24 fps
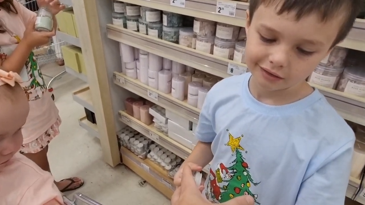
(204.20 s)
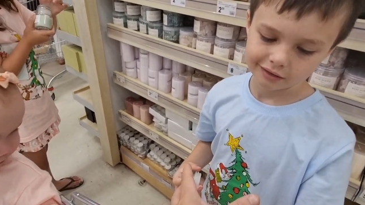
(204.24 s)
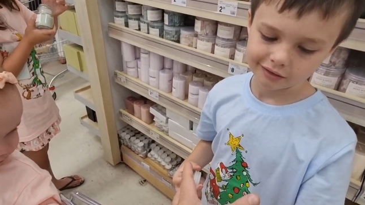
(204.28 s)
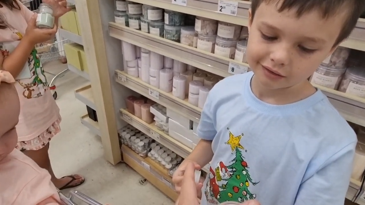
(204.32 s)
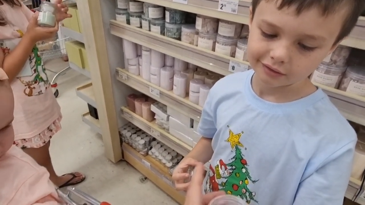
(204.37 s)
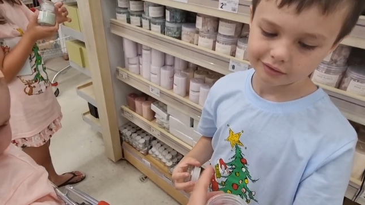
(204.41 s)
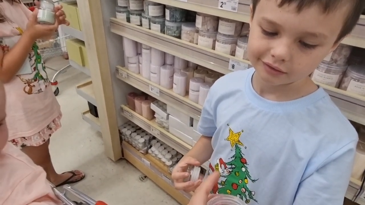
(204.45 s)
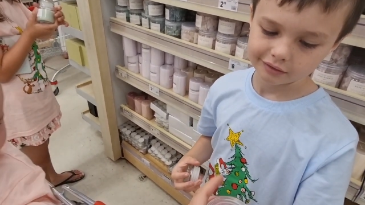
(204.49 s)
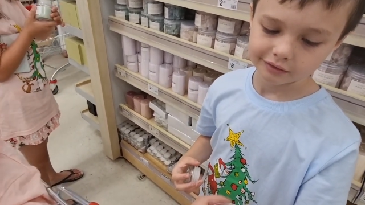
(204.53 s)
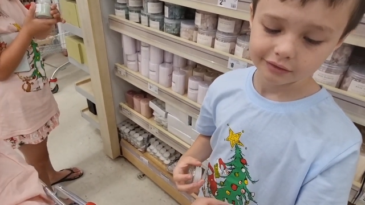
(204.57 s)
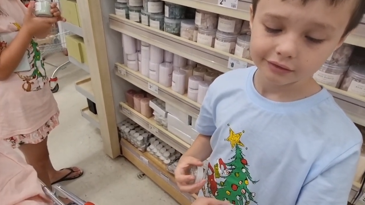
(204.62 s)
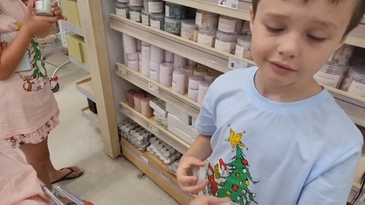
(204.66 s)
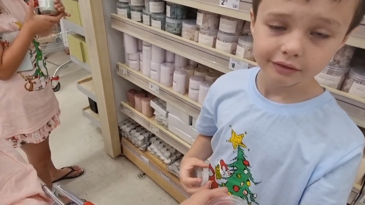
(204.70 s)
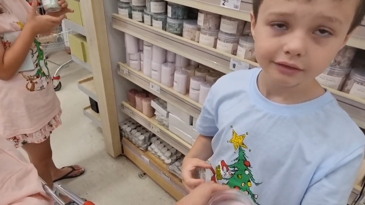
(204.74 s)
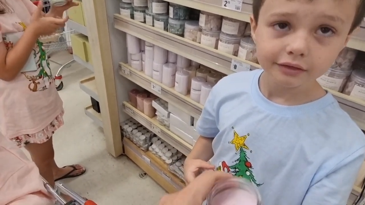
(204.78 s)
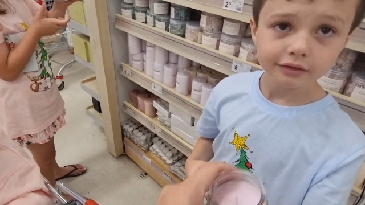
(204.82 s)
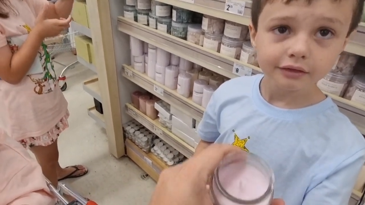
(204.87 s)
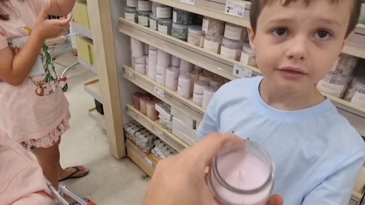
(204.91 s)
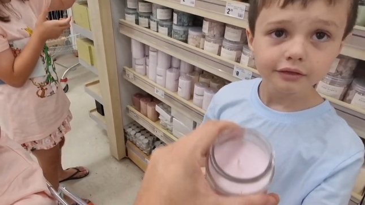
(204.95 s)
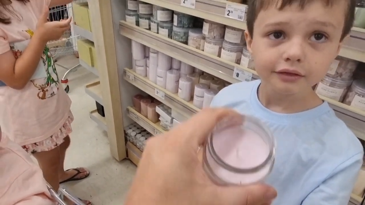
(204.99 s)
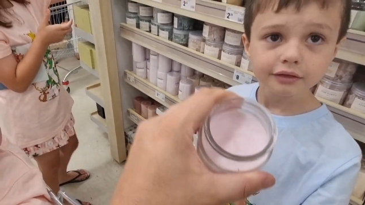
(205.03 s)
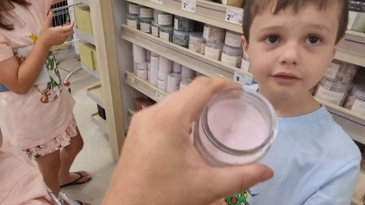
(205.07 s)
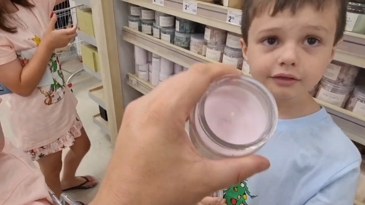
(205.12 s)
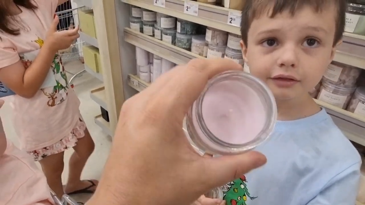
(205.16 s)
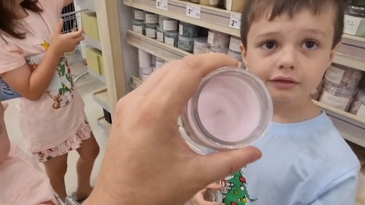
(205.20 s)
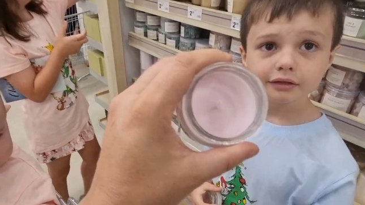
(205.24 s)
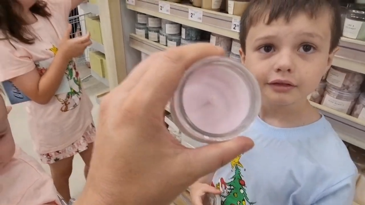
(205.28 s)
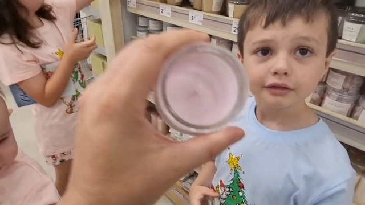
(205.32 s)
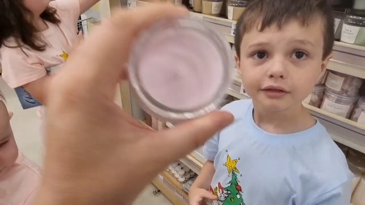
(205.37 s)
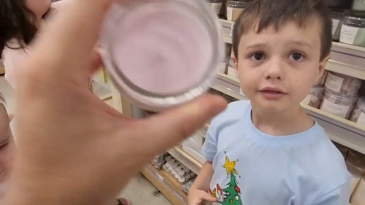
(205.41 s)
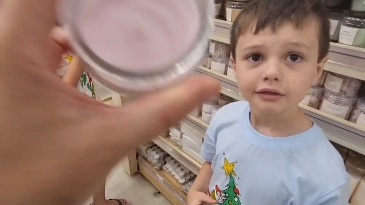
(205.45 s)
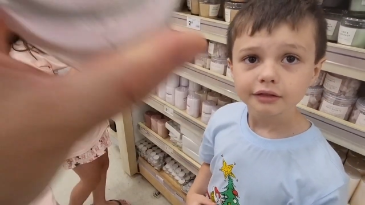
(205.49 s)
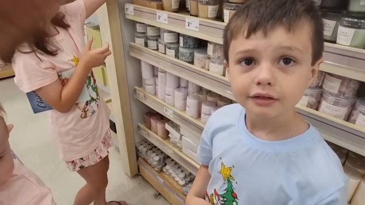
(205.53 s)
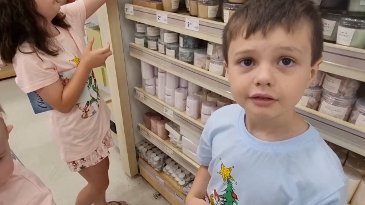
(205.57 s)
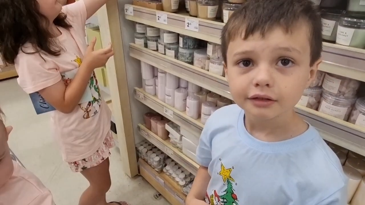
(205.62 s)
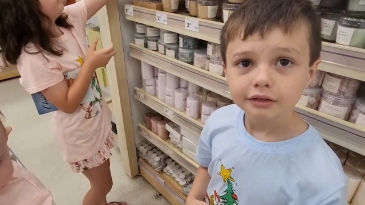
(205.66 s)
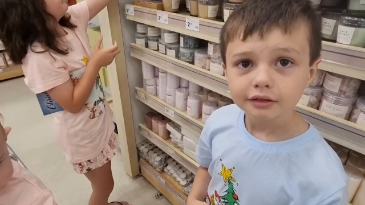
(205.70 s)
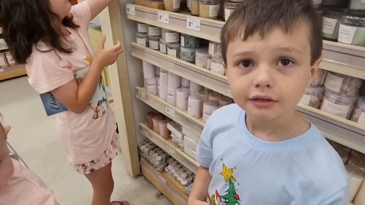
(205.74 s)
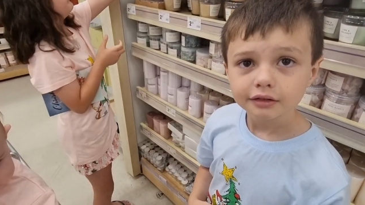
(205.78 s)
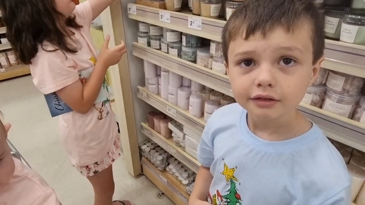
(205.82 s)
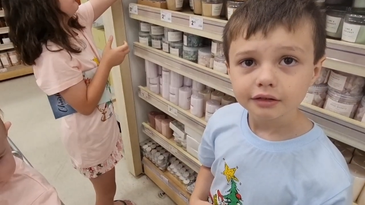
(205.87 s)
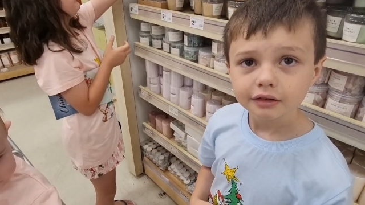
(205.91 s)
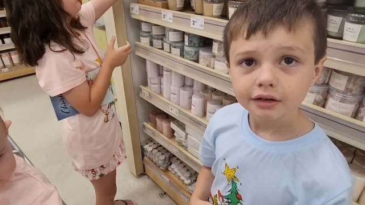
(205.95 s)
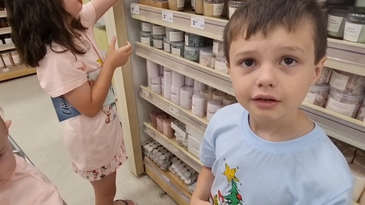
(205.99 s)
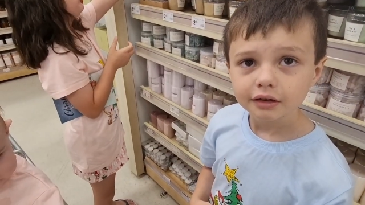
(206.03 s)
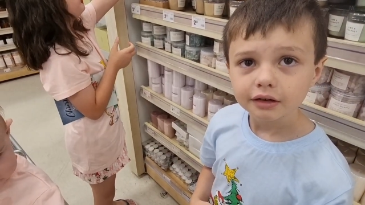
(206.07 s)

No one is speaking in this clip.